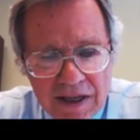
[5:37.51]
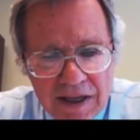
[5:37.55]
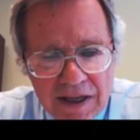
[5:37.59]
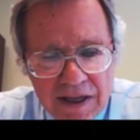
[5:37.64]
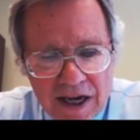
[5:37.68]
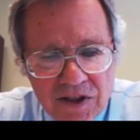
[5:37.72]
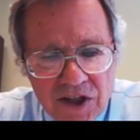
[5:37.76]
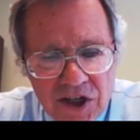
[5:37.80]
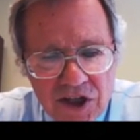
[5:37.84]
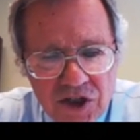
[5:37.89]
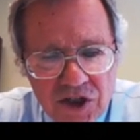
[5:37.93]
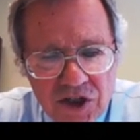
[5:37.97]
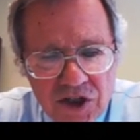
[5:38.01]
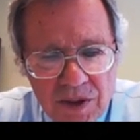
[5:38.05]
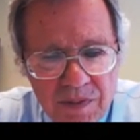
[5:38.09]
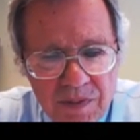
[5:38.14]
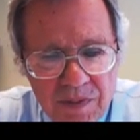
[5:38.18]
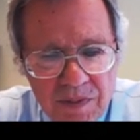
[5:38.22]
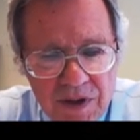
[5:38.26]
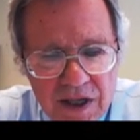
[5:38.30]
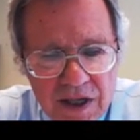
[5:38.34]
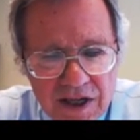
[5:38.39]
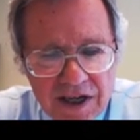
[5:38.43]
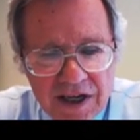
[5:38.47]
Now, this should
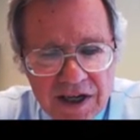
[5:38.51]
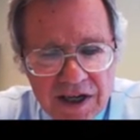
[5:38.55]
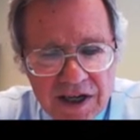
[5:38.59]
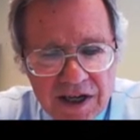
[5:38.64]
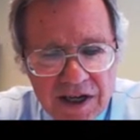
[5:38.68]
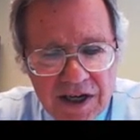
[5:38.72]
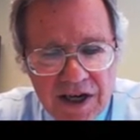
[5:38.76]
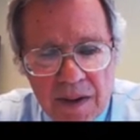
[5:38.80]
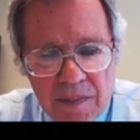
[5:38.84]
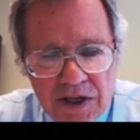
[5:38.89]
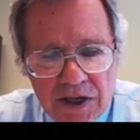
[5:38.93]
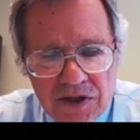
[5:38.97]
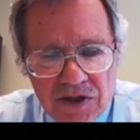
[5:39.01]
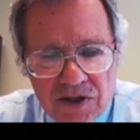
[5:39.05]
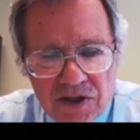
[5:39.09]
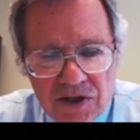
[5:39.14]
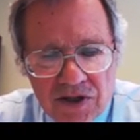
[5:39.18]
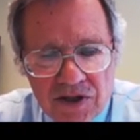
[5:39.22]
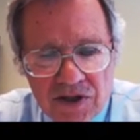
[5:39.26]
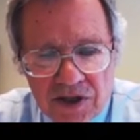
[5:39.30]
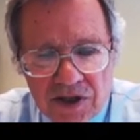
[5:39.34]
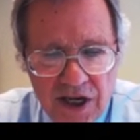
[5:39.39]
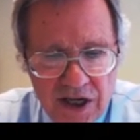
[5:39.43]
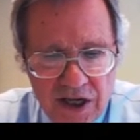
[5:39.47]
be the
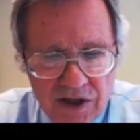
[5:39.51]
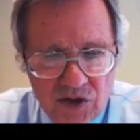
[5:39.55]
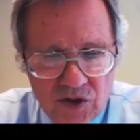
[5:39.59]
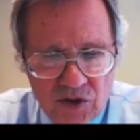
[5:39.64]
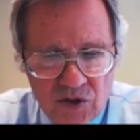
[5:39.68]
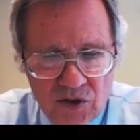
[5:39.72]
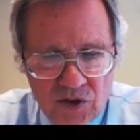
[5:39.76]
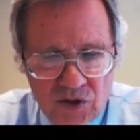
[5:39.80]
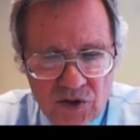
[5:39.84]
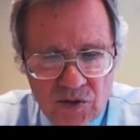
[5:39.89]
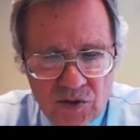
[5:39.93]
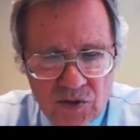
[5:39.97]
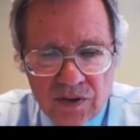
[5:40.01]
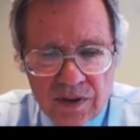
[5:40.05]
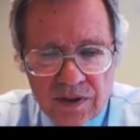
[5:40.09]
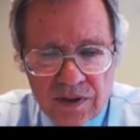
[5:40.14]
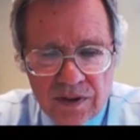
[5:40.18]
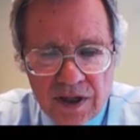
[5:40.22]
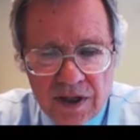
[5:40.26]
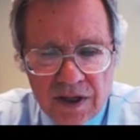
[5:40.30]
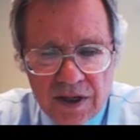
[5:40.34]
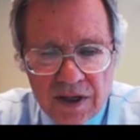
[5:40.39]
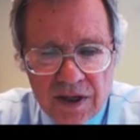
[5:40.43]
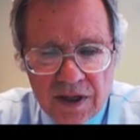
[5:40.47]
comments and standards
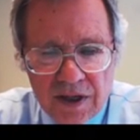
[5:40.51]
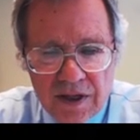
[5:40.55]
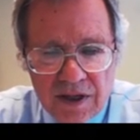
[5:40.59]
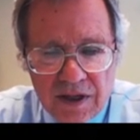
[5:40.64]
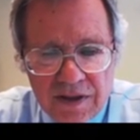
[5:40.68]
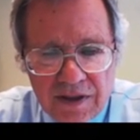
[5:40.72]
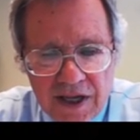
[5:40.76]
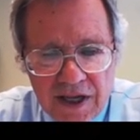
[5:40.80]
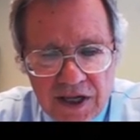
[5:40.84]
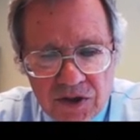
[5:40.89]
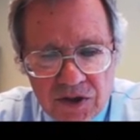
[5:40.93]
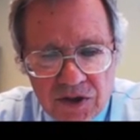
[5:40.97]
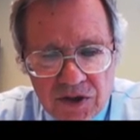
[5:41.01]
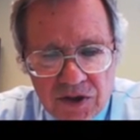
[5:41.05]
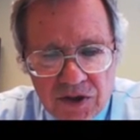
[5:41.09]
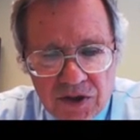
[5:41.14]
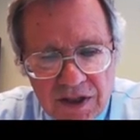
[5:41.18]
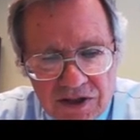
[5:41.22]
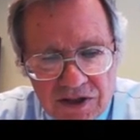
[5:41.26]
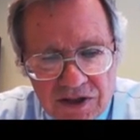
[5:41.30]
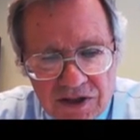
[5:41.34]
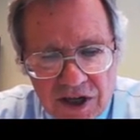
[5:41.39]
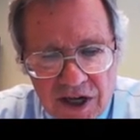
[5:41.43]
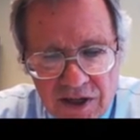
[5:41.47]
rule. That's
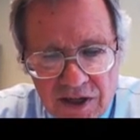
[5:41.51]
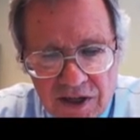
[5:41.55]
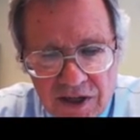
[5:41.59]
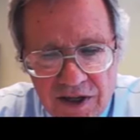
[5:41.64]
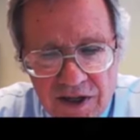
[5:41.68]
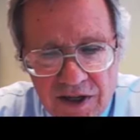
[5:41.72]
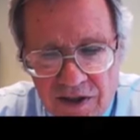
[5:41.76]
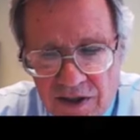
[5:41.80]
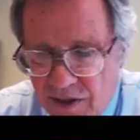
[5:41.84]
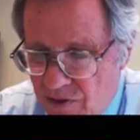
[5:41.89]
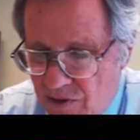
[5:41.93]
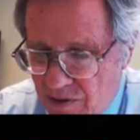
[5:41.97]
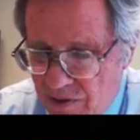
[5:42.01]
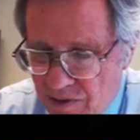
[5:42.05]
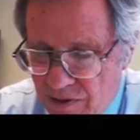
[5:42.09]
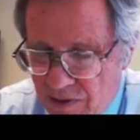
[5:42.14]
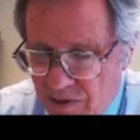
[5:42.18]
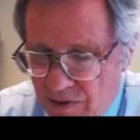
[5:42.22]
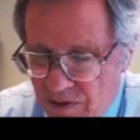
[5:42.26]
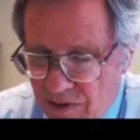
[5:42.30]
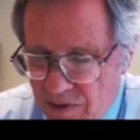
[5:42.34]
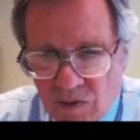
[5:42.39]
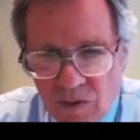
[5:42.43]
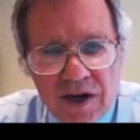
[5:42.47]
what the title is.
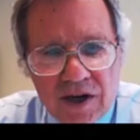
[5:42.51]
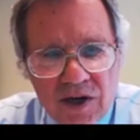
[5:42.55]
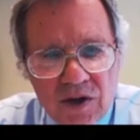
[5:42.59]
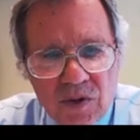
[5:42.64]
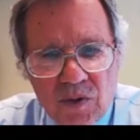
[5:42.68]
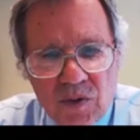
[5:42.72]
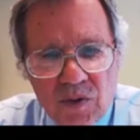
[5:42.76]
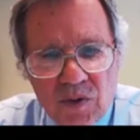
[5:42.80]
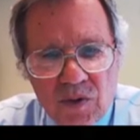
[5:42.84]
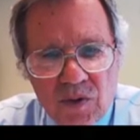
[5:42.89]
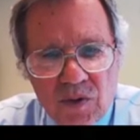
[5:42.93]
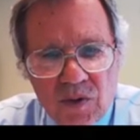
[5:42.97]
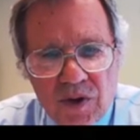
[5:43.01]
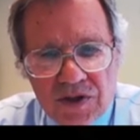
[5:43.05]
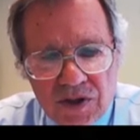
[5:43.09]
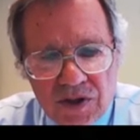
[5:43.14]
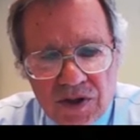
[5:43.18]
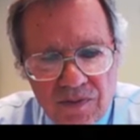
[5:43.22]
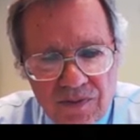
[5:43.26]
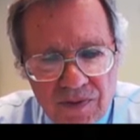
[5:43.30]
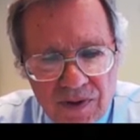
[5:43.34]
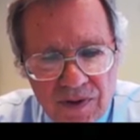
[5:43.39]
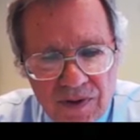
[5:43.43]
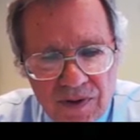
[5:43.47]
Greg, are you with me
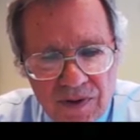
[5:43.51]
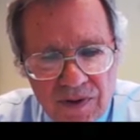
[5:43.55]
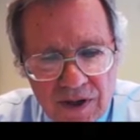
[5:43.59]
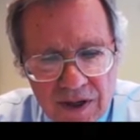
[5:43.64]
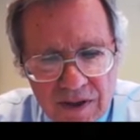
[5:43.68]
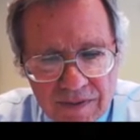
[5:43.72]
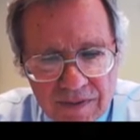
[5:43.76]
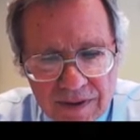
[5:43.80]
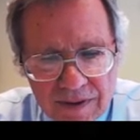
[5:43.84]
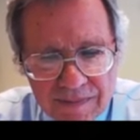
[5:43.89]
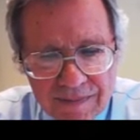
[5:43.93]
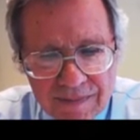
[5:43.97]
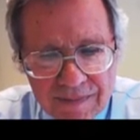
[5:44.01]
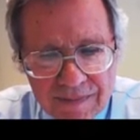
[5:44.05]
so far?